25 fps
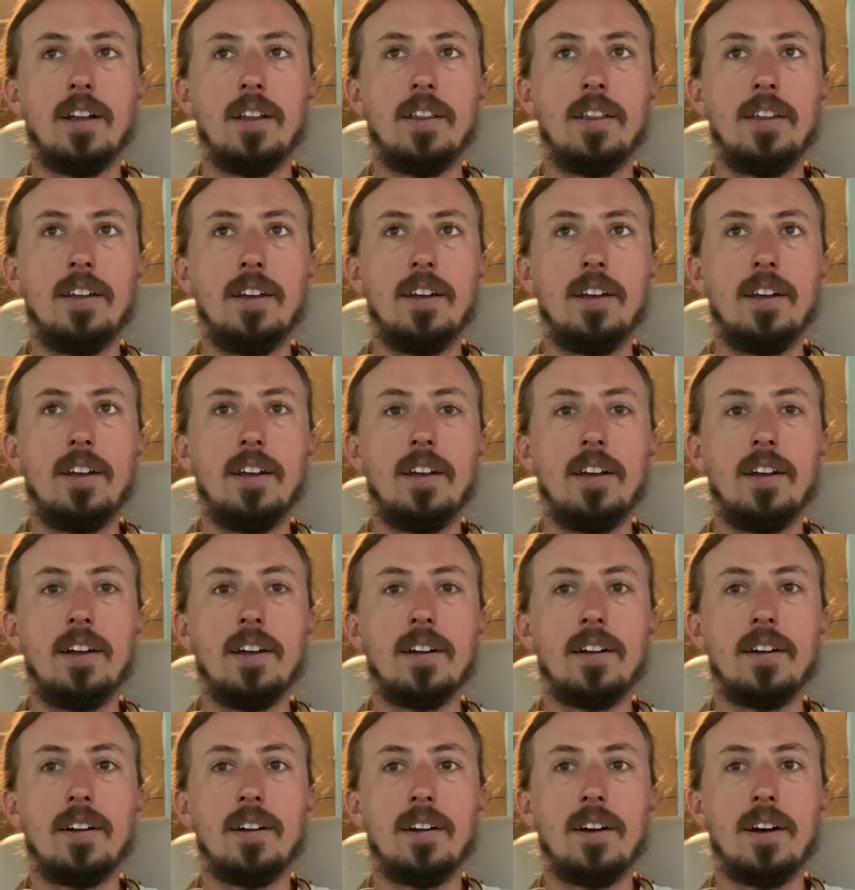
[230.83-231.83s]
the
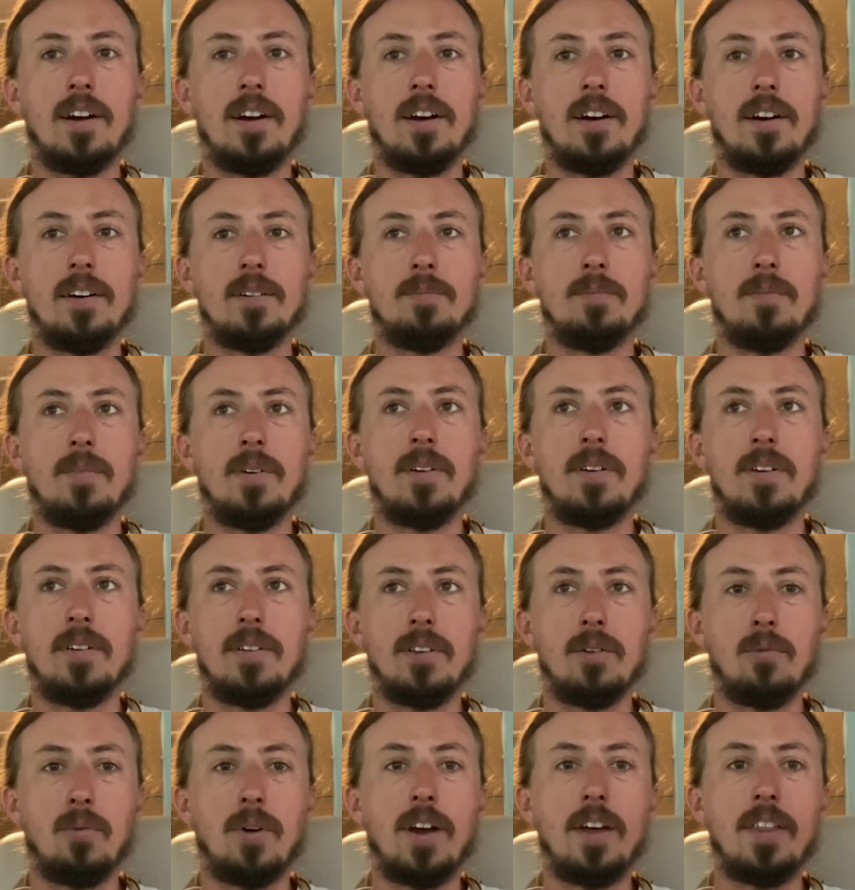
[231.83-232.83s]

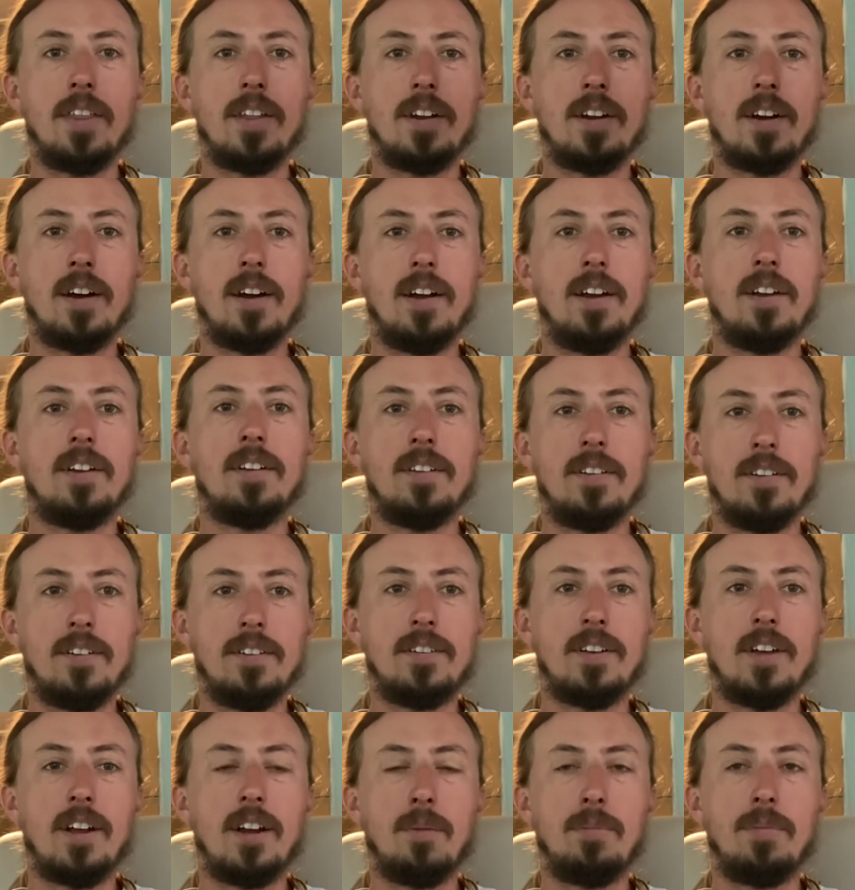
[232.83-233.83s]
way that I
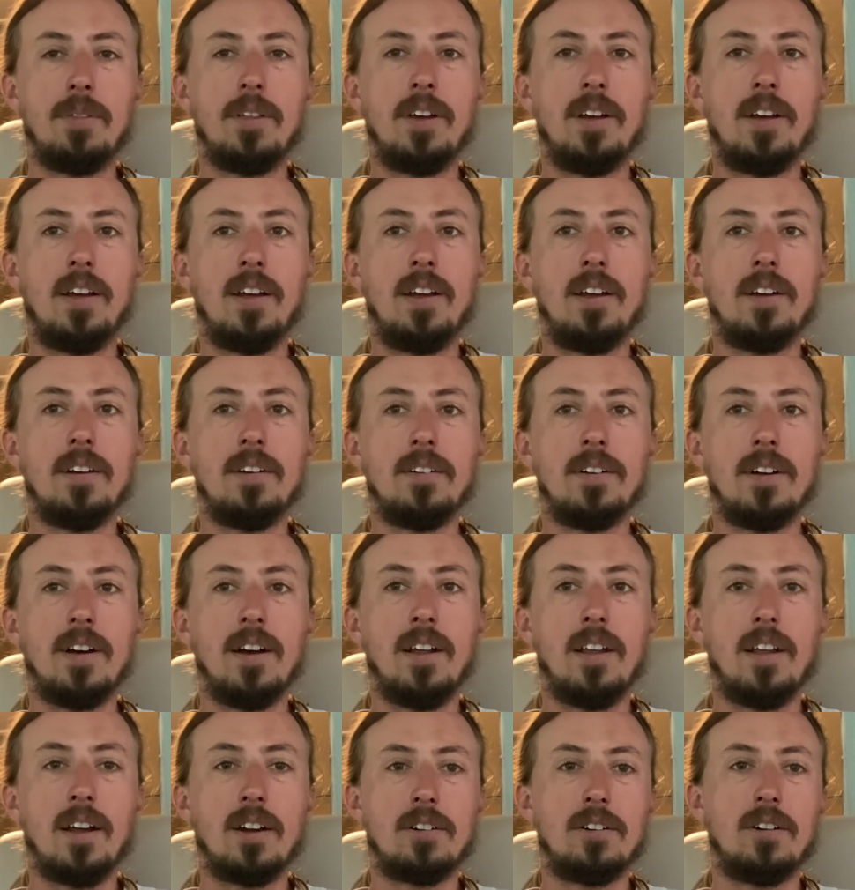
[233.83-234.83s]
set up the
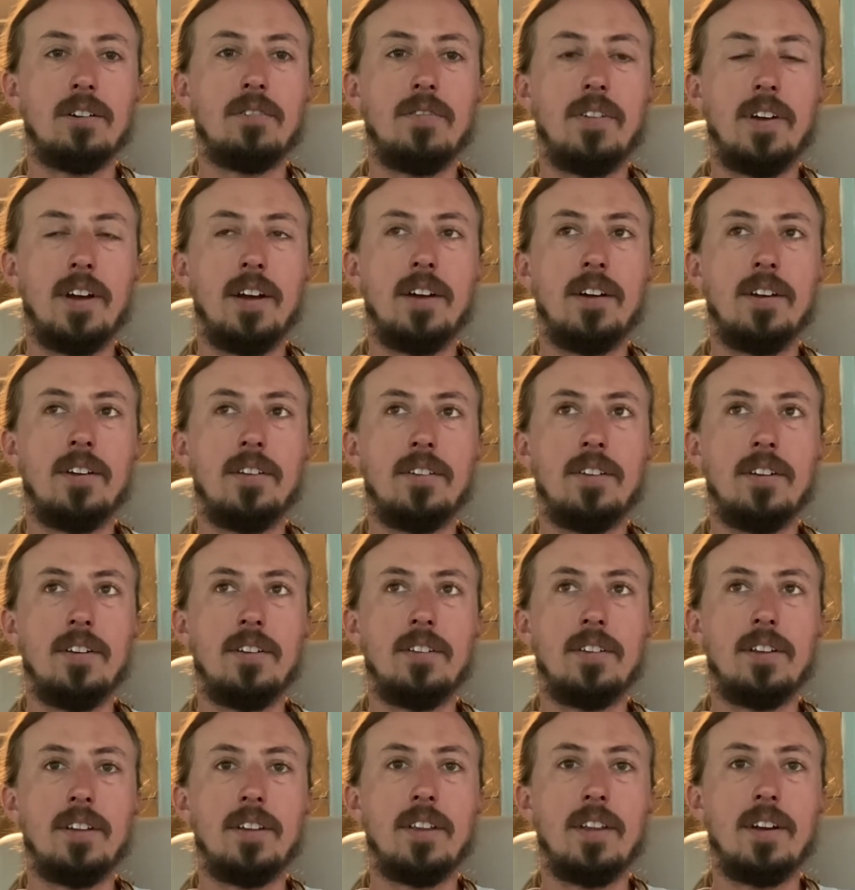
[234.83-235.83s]
electric fans
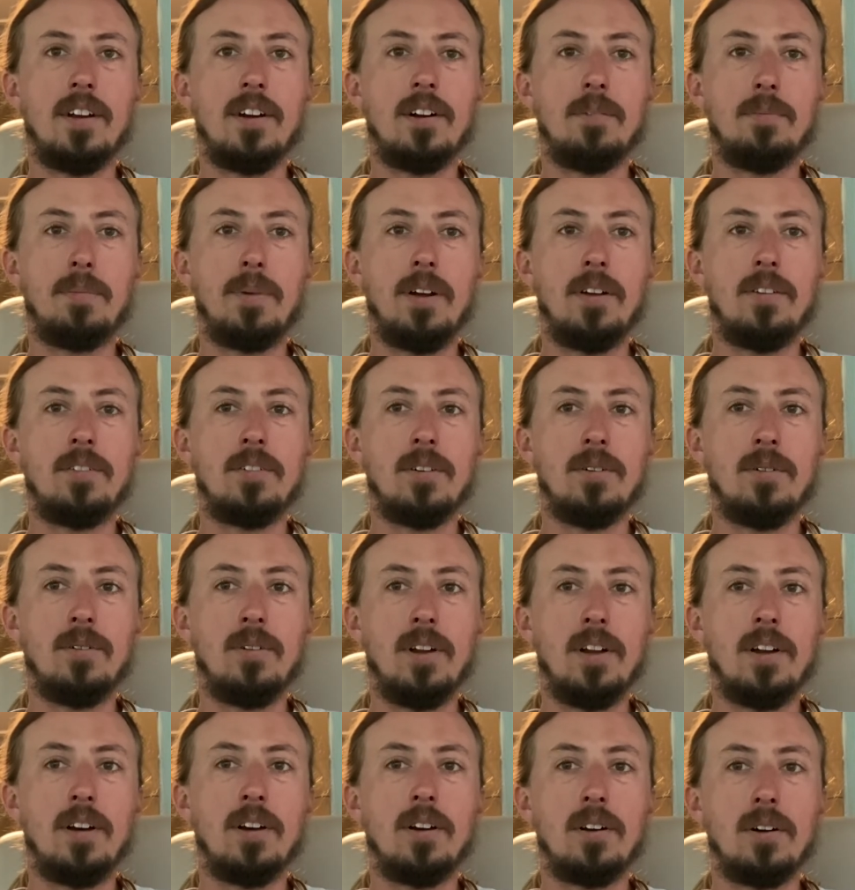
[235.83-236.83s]
is that they are based
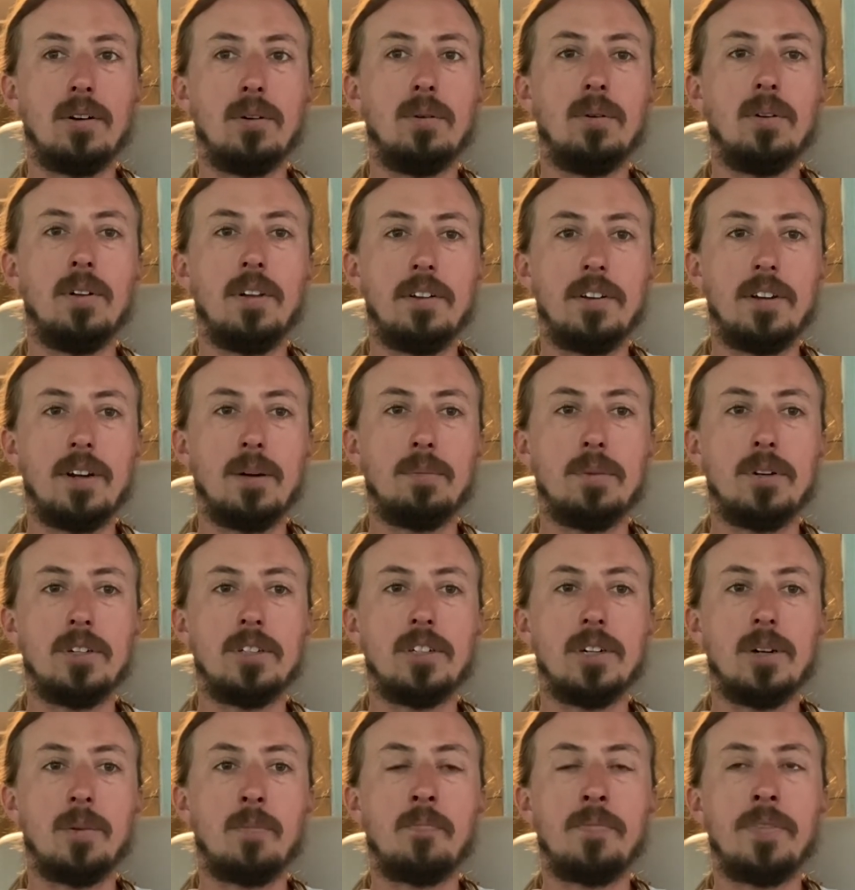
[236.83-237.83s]
only on coolant
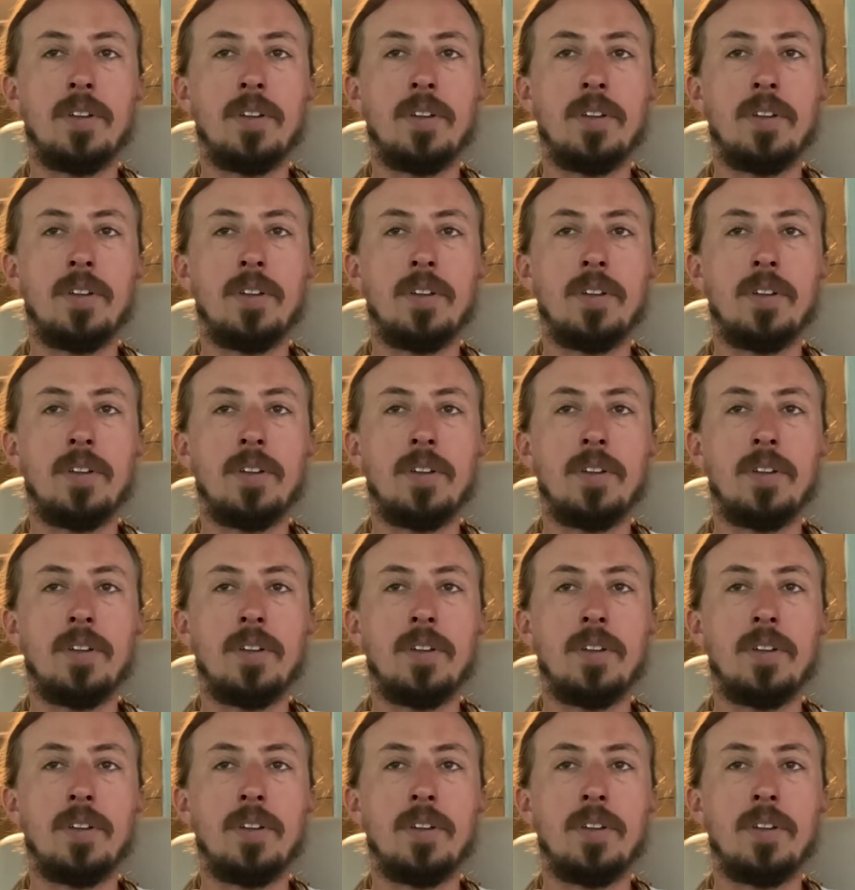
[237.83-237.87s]
temperature.